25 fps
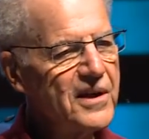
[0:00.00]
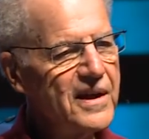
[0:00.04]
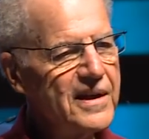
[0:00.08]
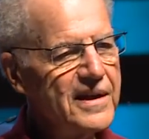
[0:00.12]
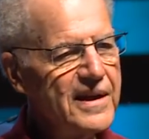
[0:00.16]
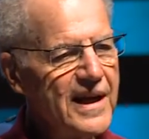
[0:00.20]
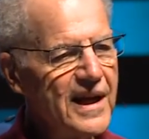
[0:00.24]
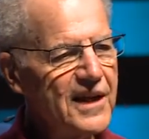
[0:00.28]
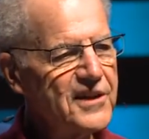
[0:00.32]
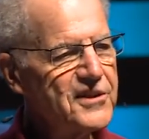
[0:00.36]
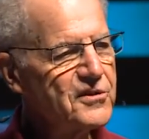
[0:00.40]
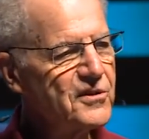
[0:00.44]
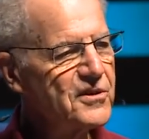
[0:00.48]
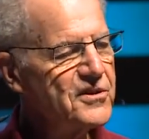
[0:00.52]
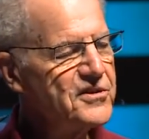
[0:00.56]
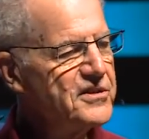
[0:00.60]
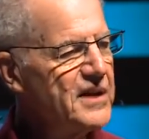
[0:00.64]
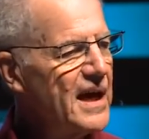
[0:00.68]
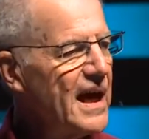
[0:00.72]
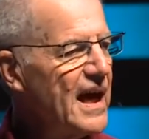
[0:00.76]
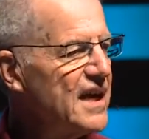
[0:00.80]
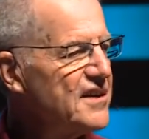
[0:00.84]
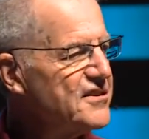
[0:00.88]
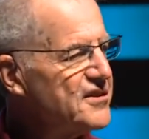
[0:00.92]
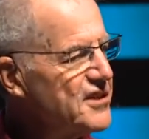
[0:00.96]
And the answer is
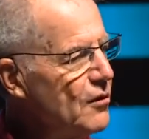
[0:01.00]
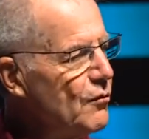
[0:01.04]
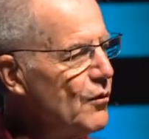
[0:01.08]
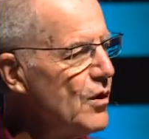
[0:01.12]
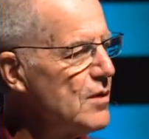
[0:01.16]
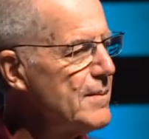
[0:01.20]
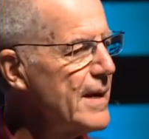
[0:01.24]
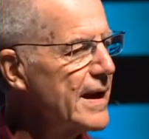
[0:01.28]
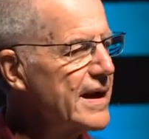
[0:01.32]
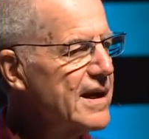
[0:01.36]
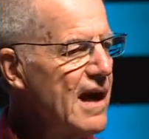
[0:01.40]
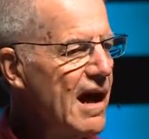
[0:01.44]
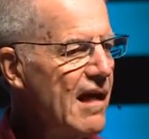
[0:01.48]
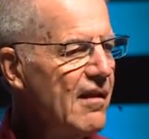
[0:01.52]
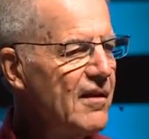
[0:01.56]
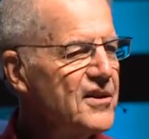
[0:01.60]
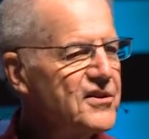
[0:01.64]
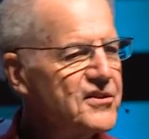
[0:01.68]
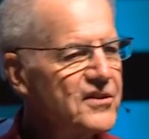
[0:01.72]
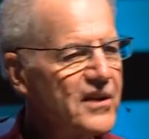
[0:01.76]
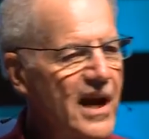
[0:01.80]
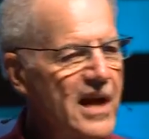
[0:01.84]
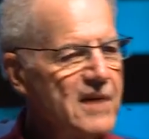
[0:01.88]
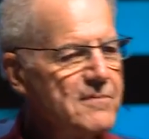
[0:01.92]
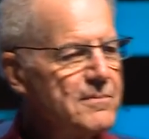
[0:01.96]
yes. And what my
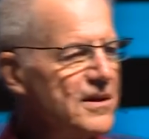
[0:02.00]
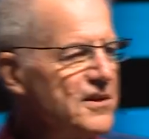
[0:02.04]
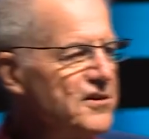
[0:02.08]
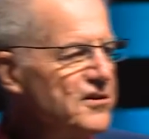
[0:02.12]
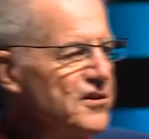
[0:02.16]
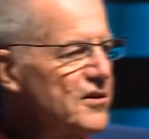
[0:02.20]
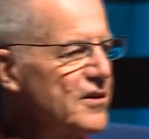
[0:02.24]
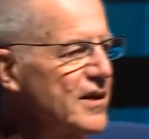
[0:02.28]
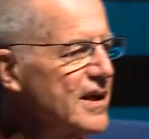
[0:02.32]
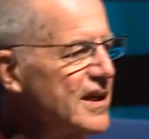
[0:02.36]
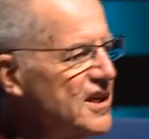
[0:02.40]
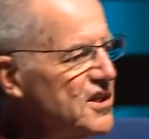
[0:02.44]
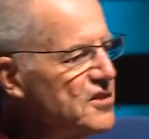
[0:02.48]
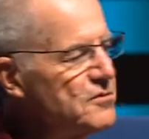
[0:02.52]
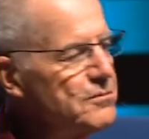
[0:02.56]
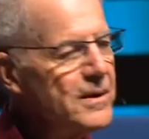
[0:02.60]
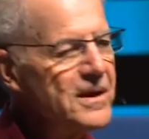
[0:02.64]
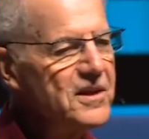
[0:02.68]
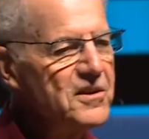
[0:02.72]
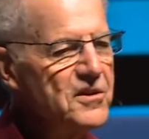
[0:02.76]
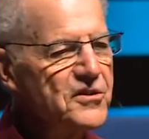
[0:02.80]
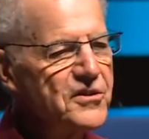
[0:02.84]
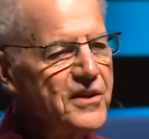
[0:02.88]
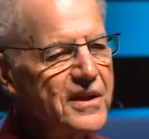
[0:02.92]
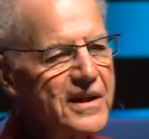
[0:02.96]
colleagues and I have been doing has
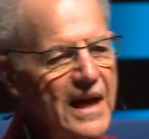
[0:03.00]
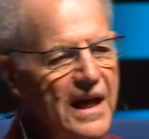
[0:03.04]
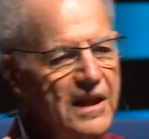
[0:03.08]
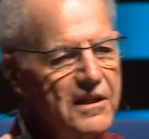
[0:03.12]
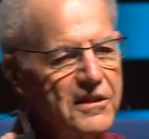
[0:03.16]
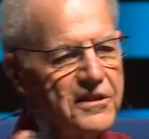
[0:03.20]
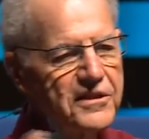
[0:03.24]
been using a